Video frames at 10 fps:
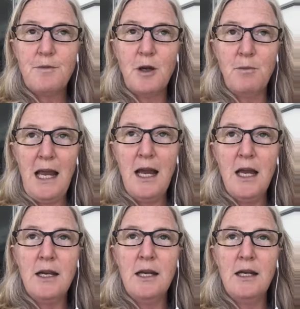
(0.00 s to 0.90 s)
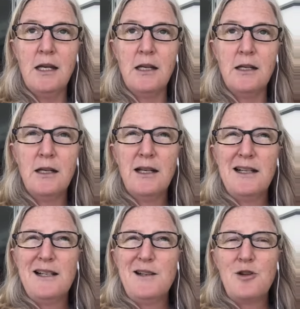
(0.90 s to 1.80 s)
companion and
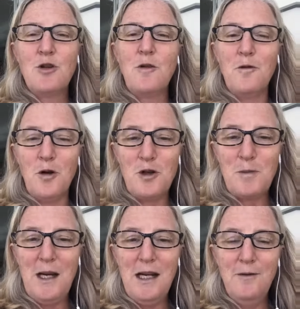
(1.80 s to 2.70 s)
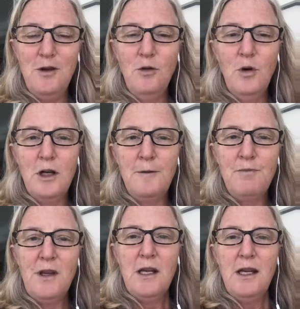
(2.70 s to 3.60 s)
sort of nursemaid, if you will,
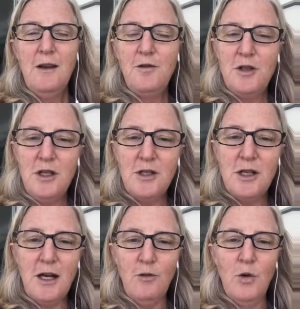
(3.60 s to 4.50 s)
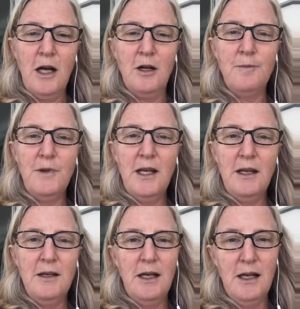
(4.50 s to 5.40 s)
if she's not well,
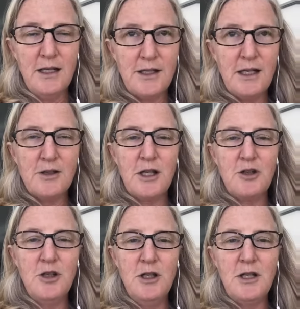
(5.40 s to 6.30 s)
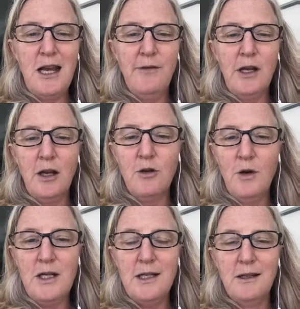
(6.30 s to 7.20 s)
and it sounds like she is having a
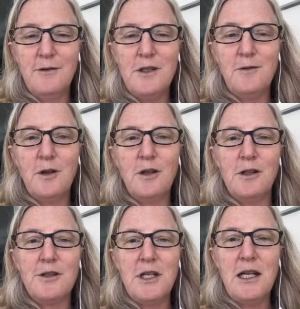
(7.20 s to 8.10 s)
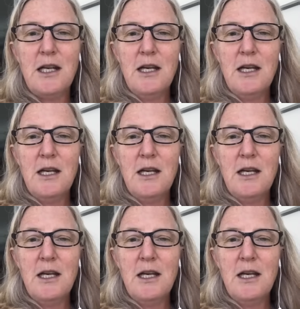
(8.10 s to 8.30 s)
great deal of difficulty,